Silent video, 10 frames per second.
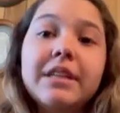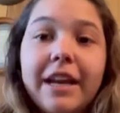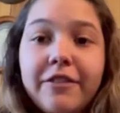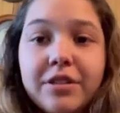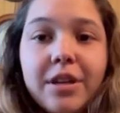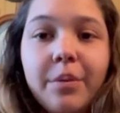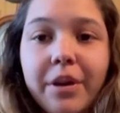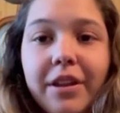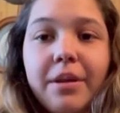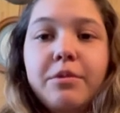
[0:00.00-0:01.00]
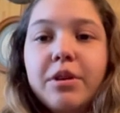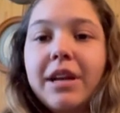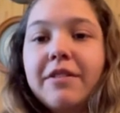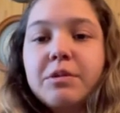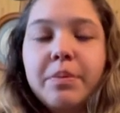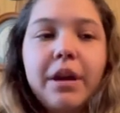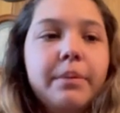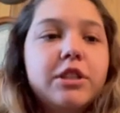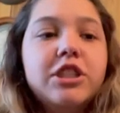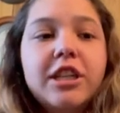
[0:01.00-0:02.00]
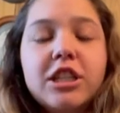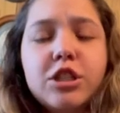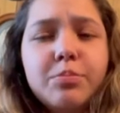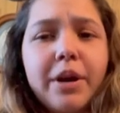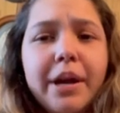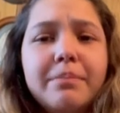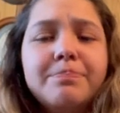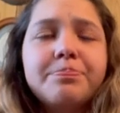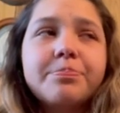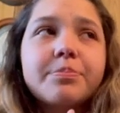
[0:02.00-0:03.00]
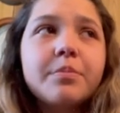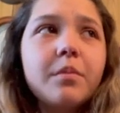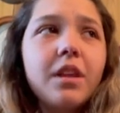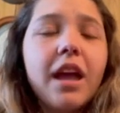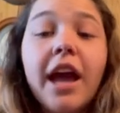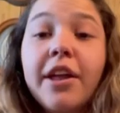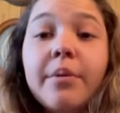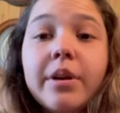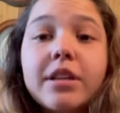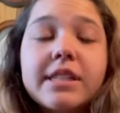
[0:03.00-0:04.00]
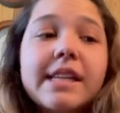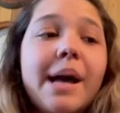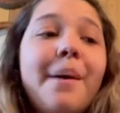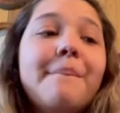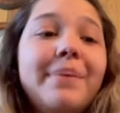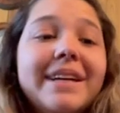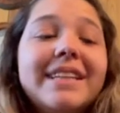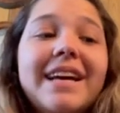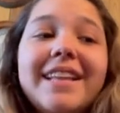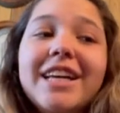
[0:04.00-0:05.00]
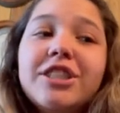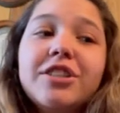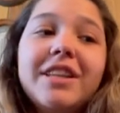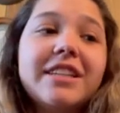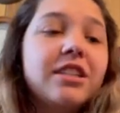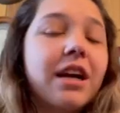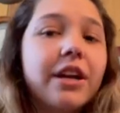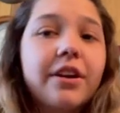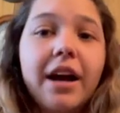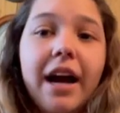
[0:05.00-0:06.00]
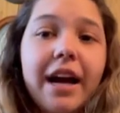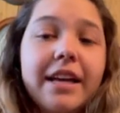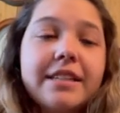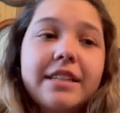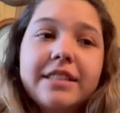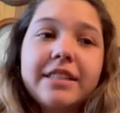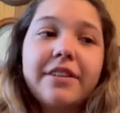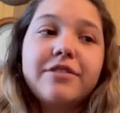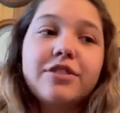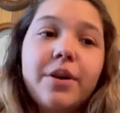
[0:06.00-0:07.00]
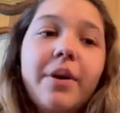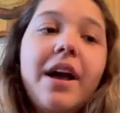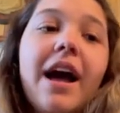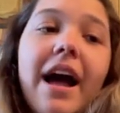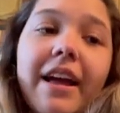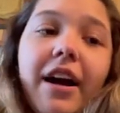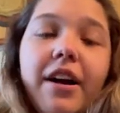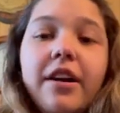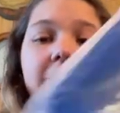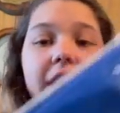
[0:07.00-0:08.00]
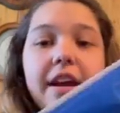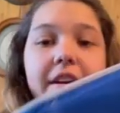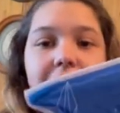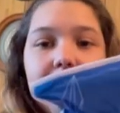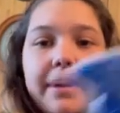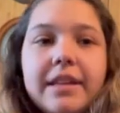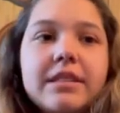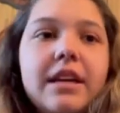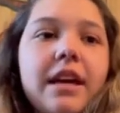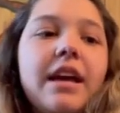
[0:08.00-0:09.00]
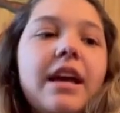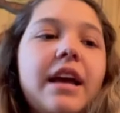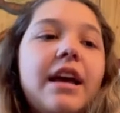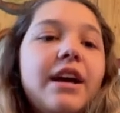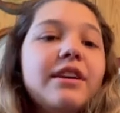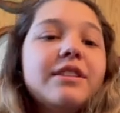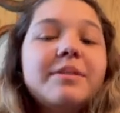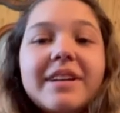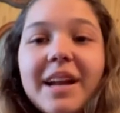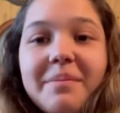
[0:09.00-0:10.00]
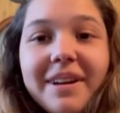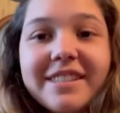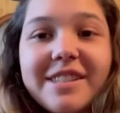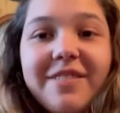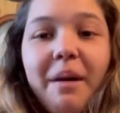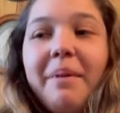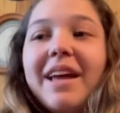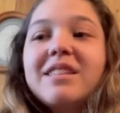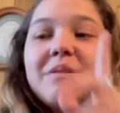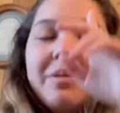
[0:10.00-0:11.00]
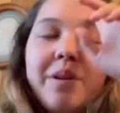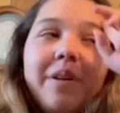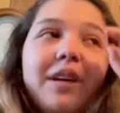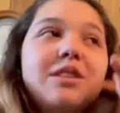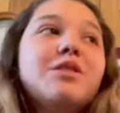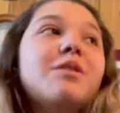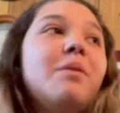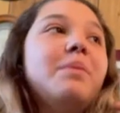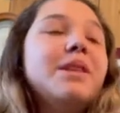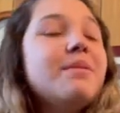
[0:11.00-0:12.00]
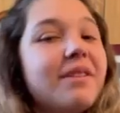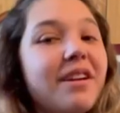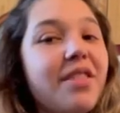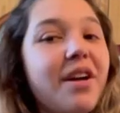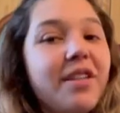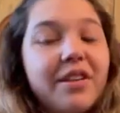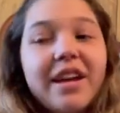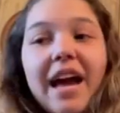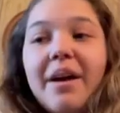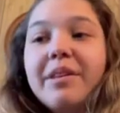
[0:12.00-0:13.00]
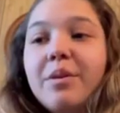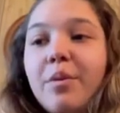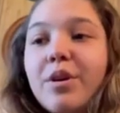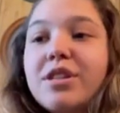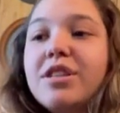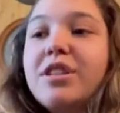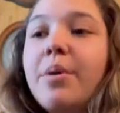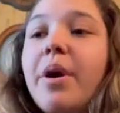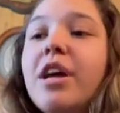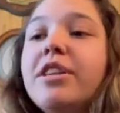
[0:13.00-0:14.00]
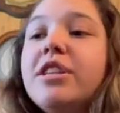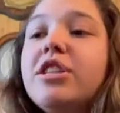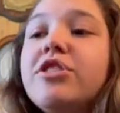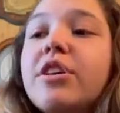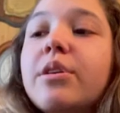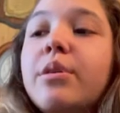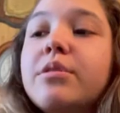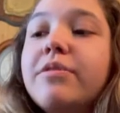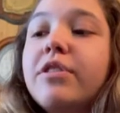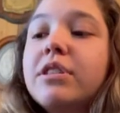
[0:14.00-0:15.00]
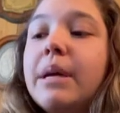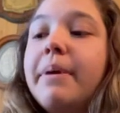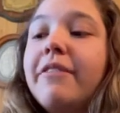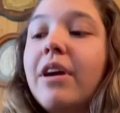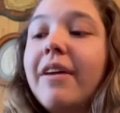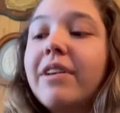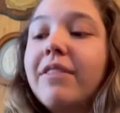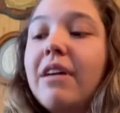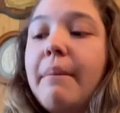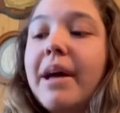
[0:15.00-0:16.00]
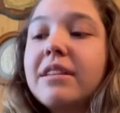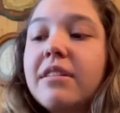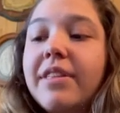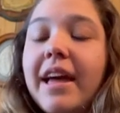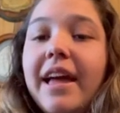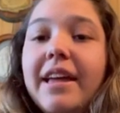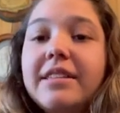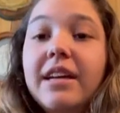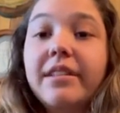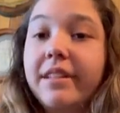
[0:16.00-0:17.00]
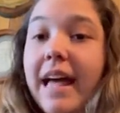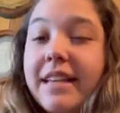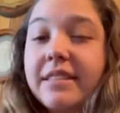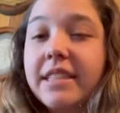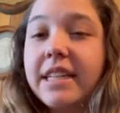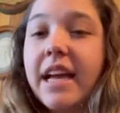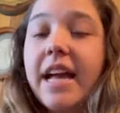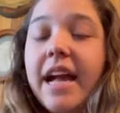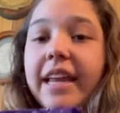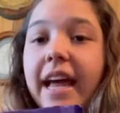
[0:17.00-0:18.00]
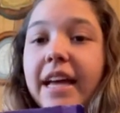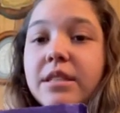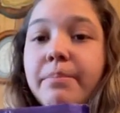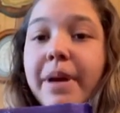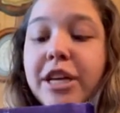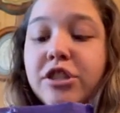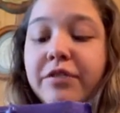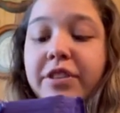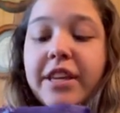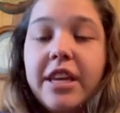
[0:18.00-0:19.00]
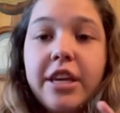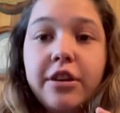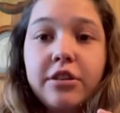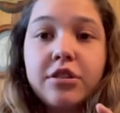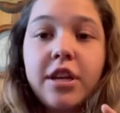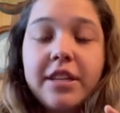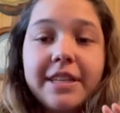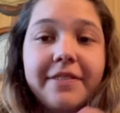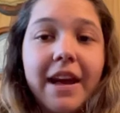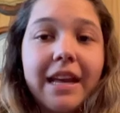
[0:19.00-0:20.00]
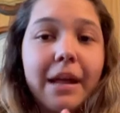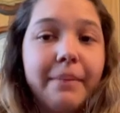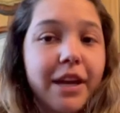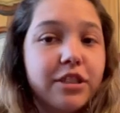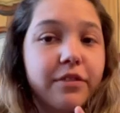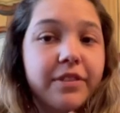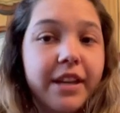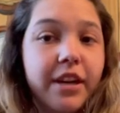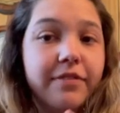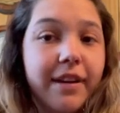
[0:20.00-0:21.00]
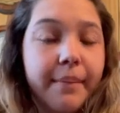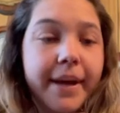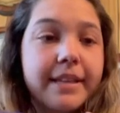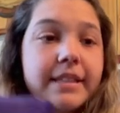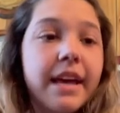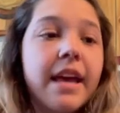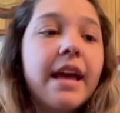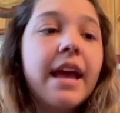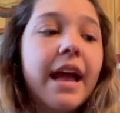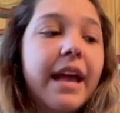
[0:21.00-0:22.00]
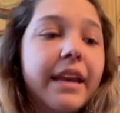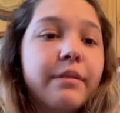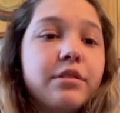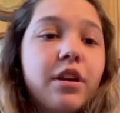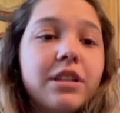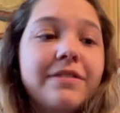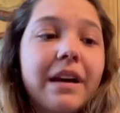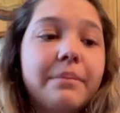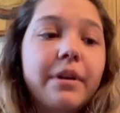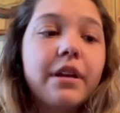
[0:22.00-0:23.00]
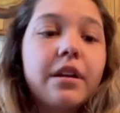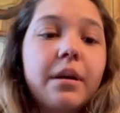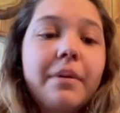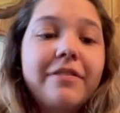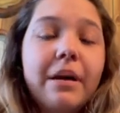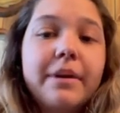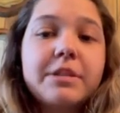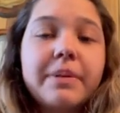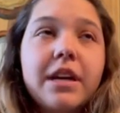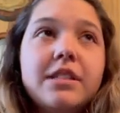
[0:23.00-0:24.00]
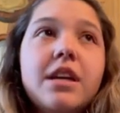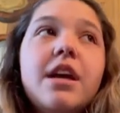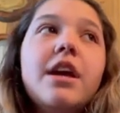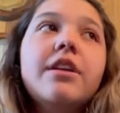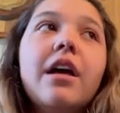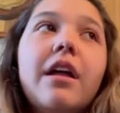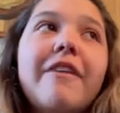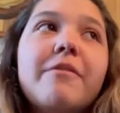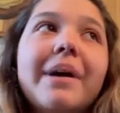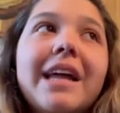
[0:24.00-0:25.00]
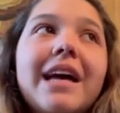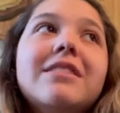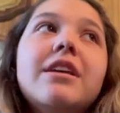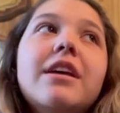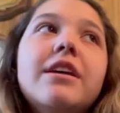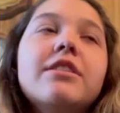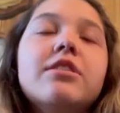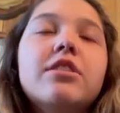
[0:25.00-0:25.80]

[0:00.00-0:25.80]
on every single one of them. You're going to have spray. But she gets spray, and it works. But last year they still got her eyes and stuff, so I got her a fly mask. So we're gonna unbox these fly masks. We're going to go put these on the cow and the horse. So this is Jericho's first time ever having a fly mask that is elastic and has mesh over the ears. He's never had a mesh over the ear fly mask, and it was hard to find buttercup a fly mask because, you know, everybody has is